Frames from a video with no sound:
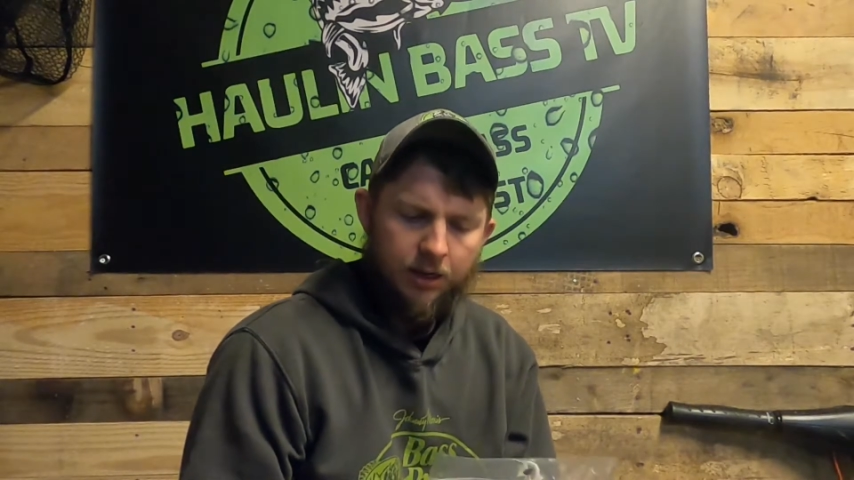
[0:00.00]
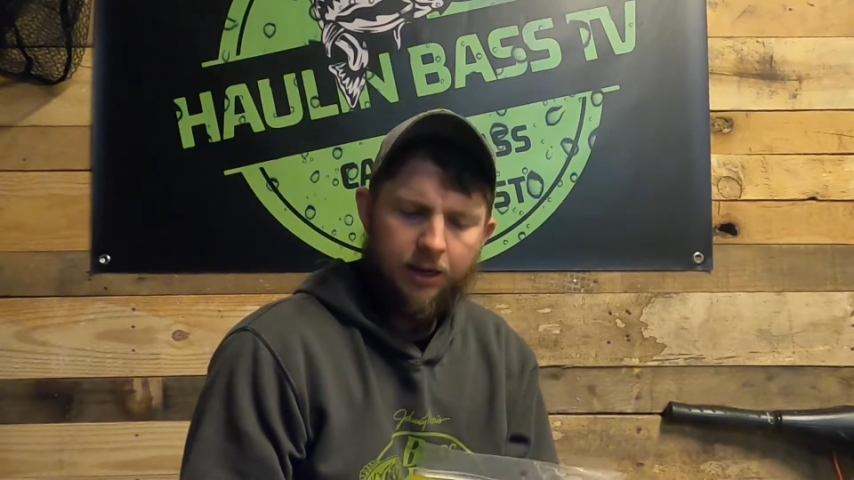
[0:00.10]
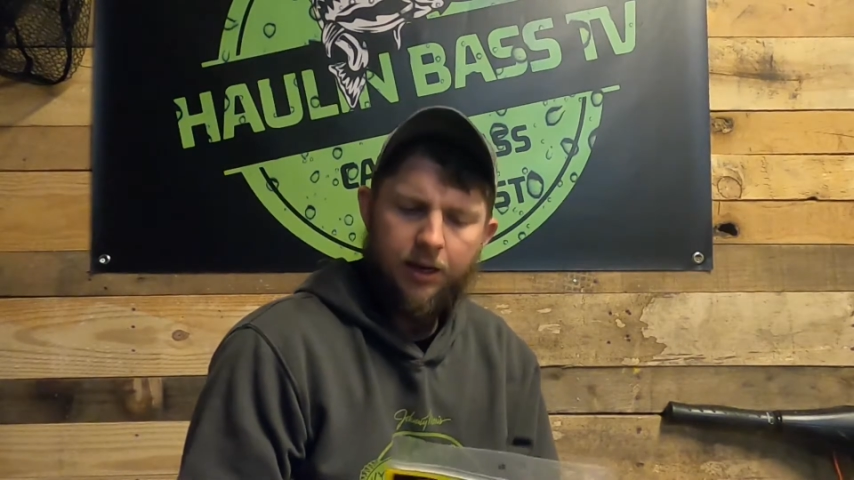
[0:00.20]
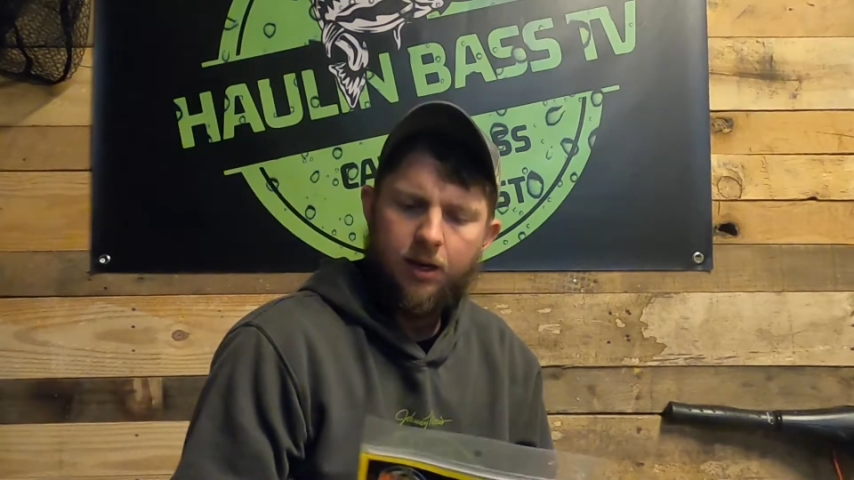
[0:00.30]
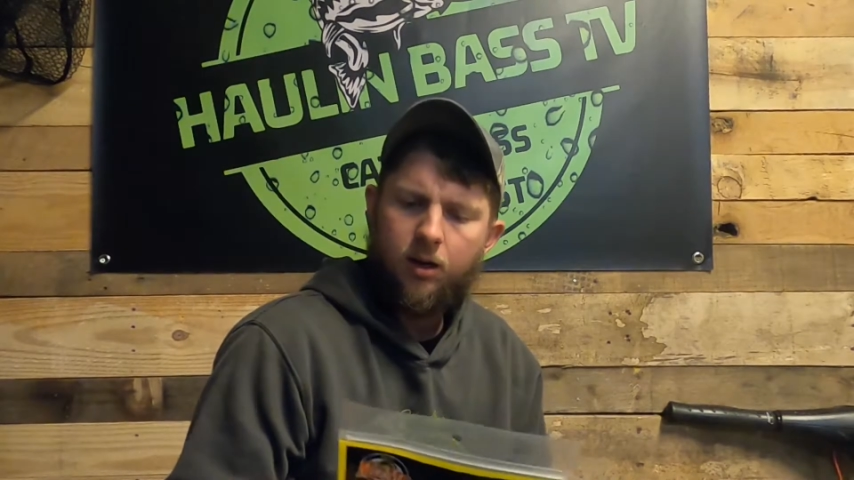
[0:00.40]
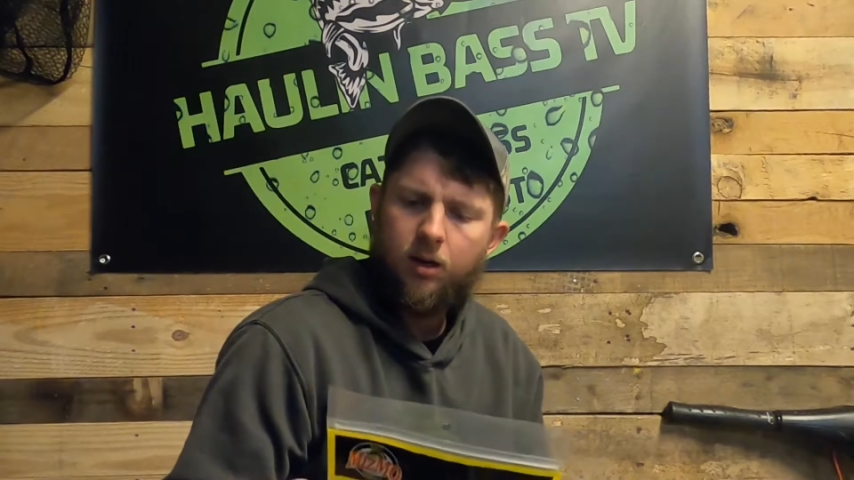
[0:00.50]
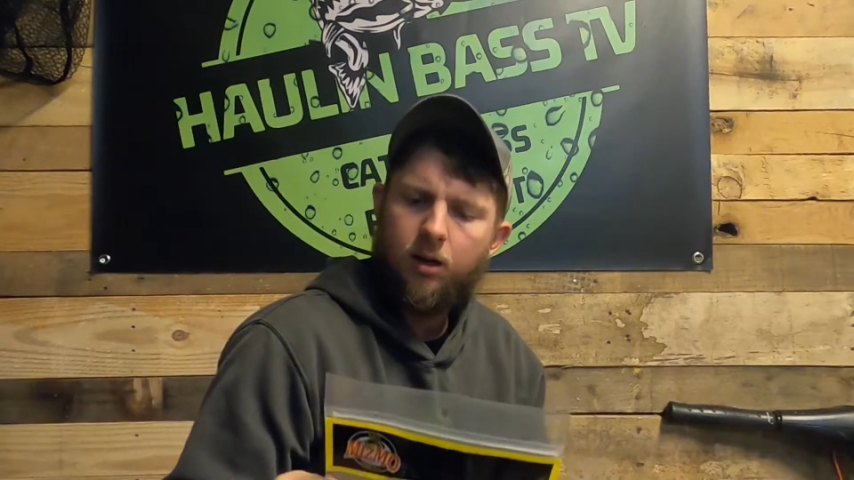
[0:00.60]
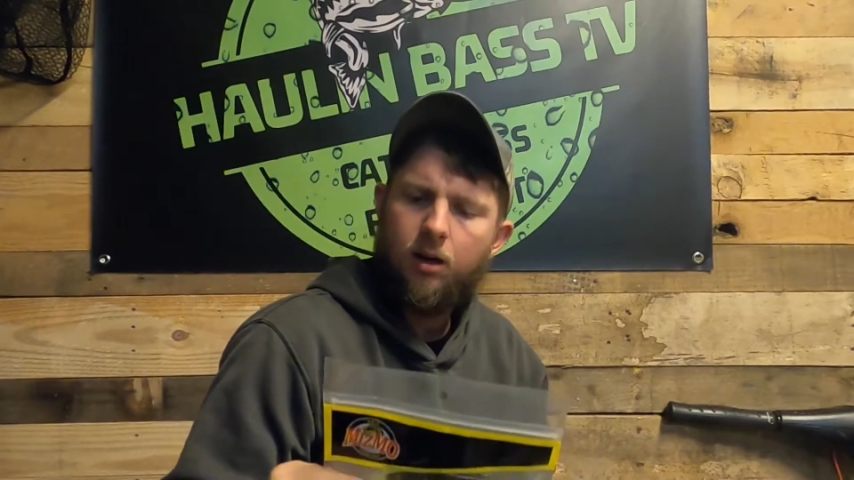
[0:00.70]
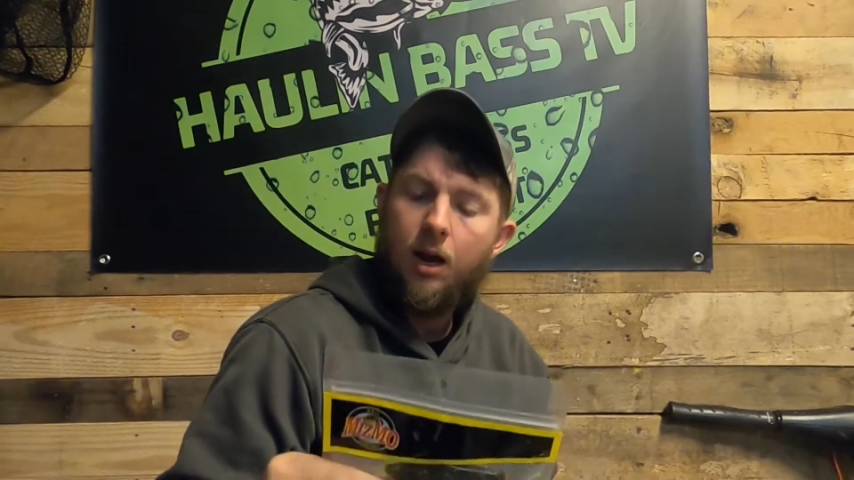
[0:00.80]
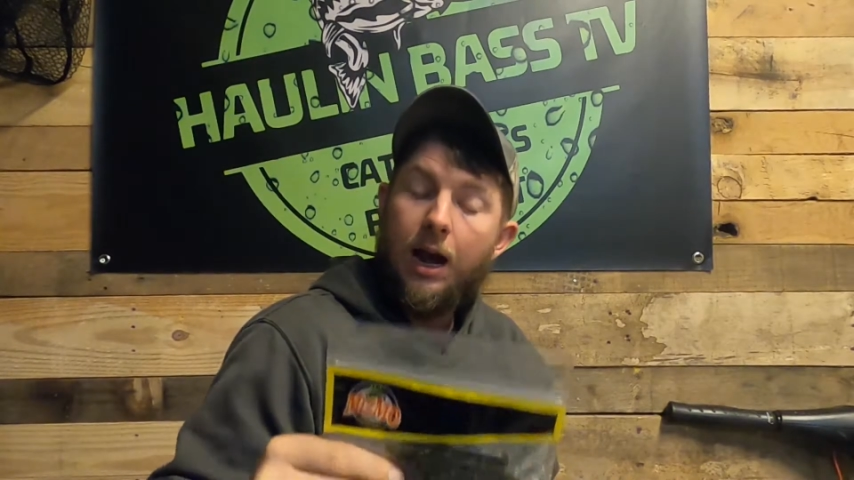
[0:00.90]

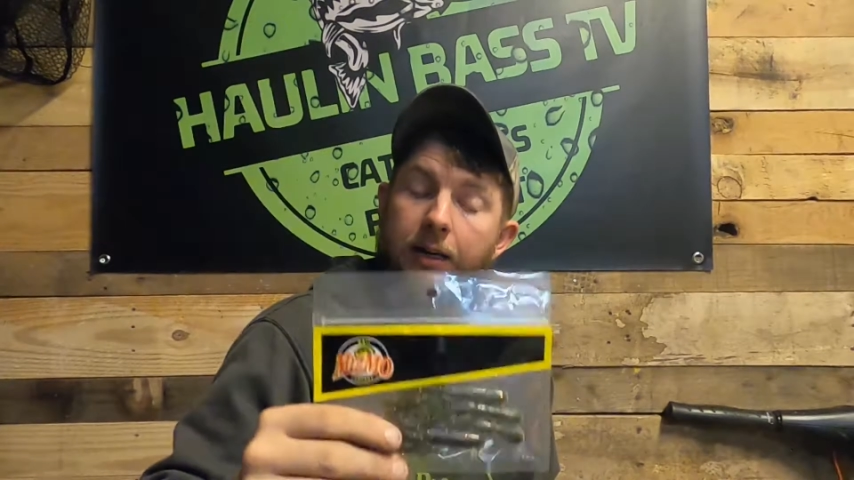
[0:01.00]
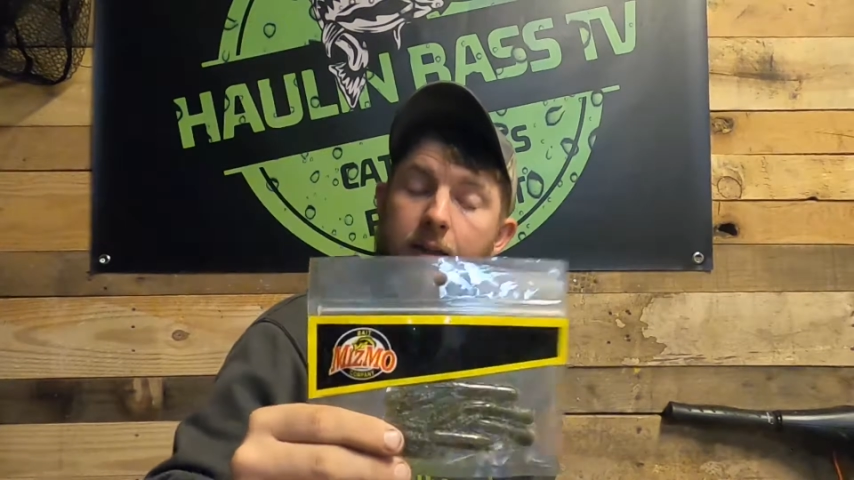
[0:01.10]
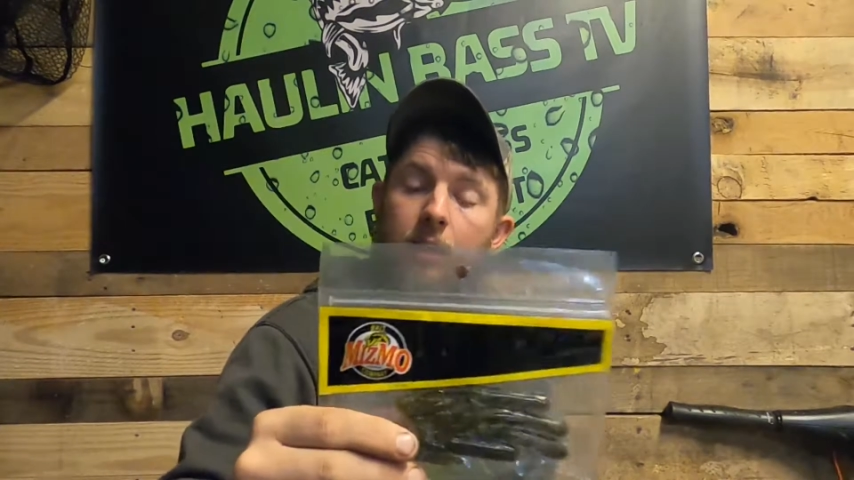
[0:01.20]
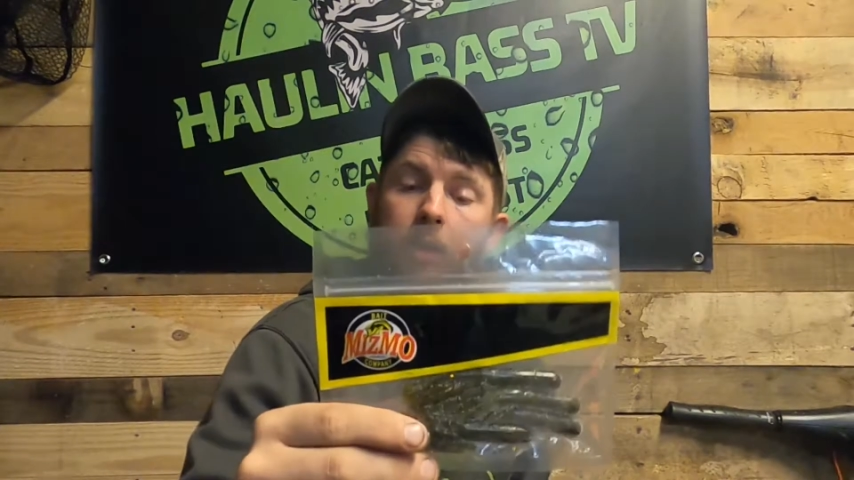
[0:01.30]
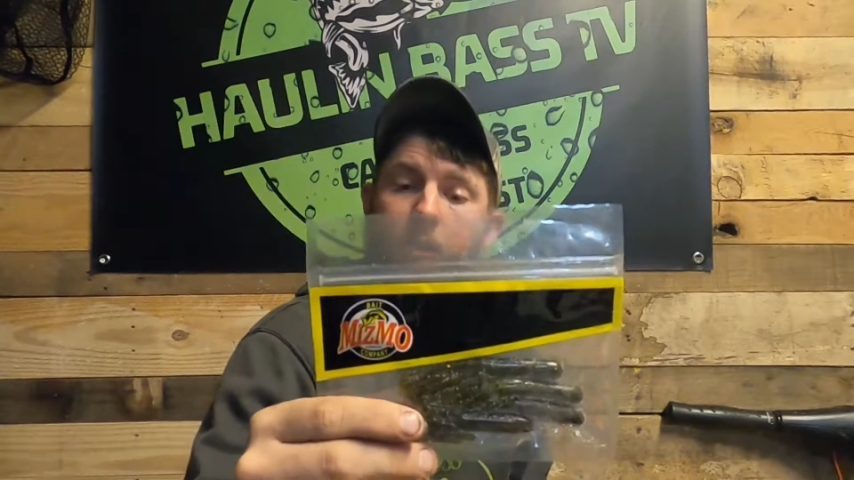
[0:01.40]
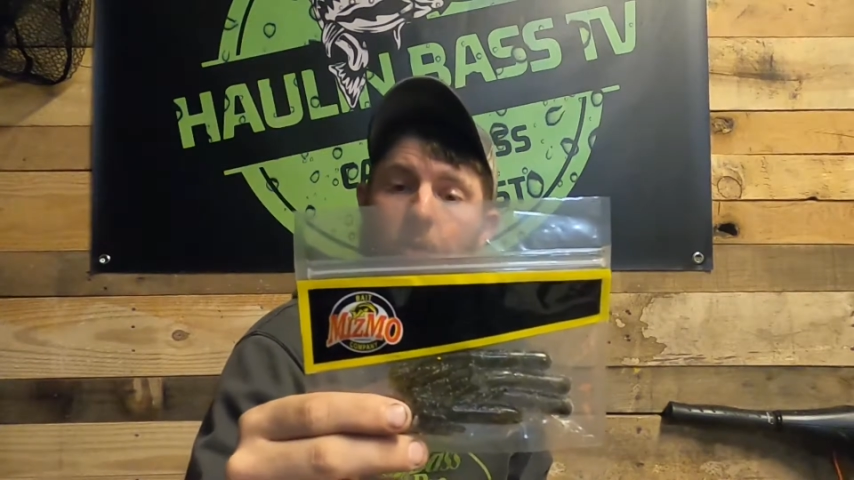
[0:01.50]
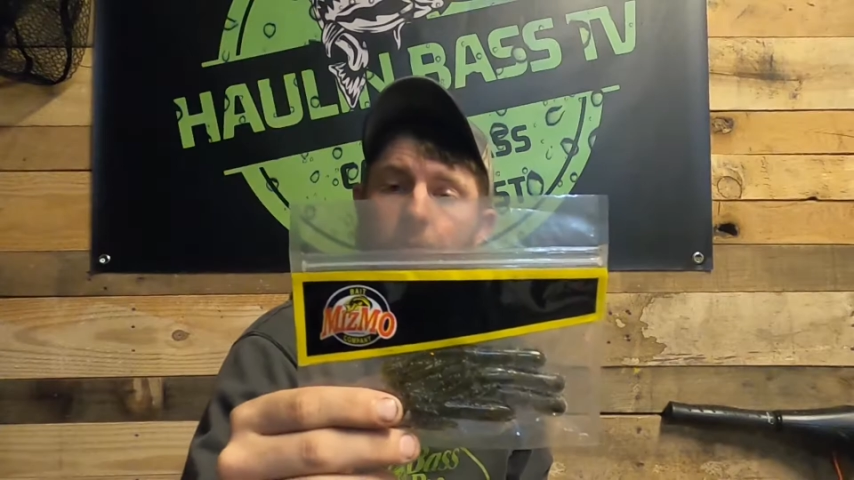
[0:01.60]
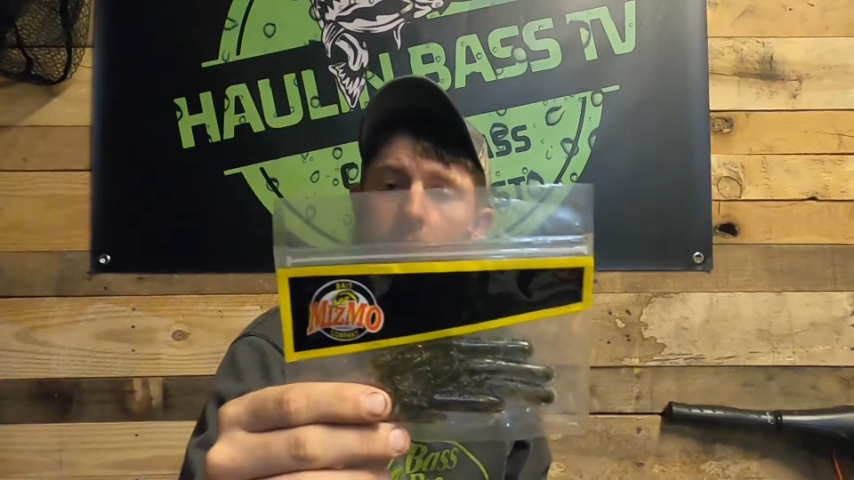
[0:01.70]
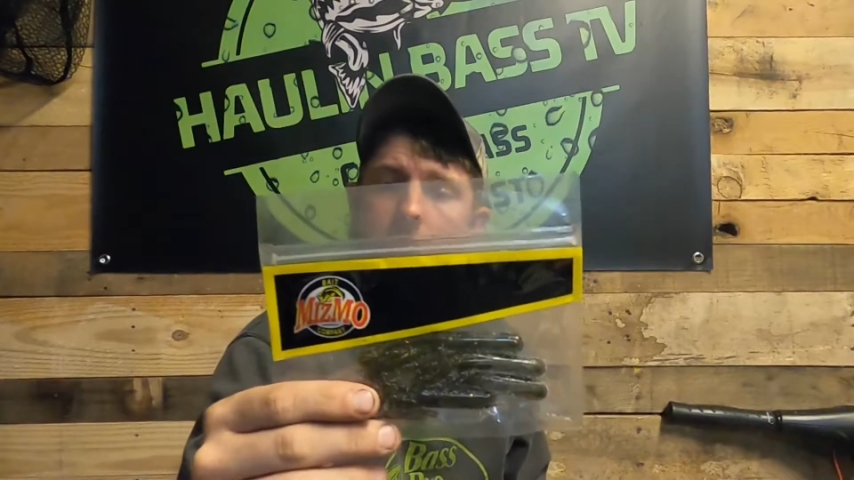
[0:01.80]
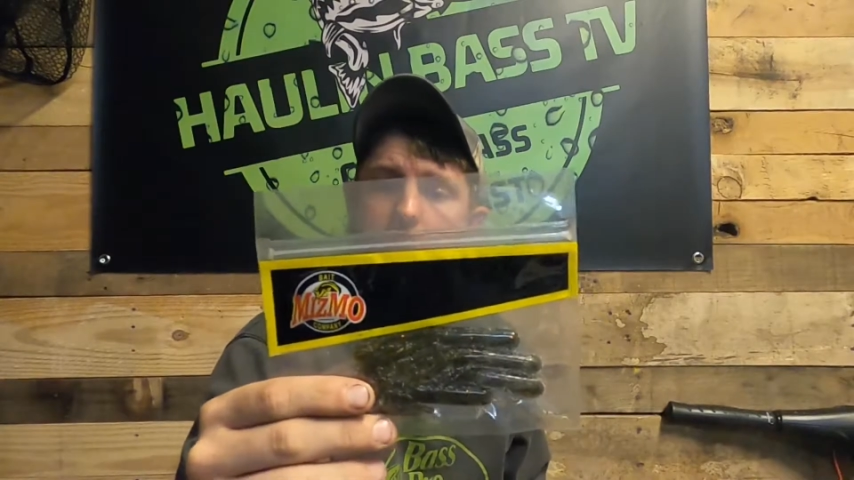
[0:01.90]
And I did not
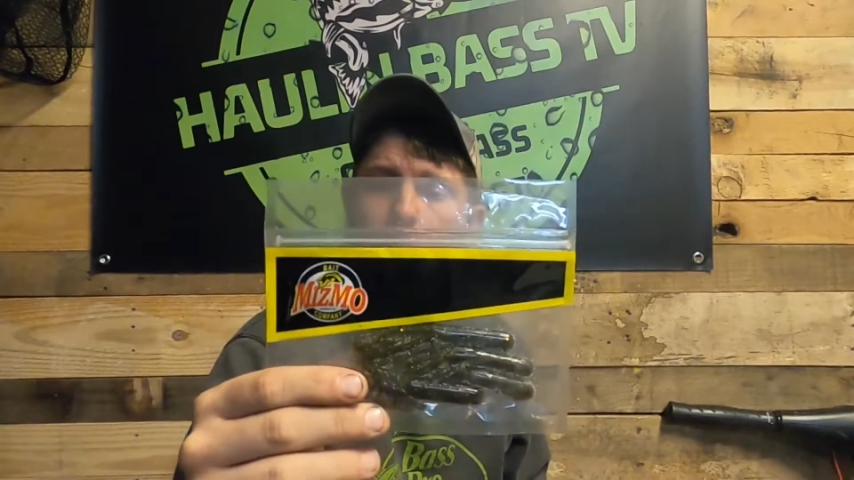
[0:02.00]
know this,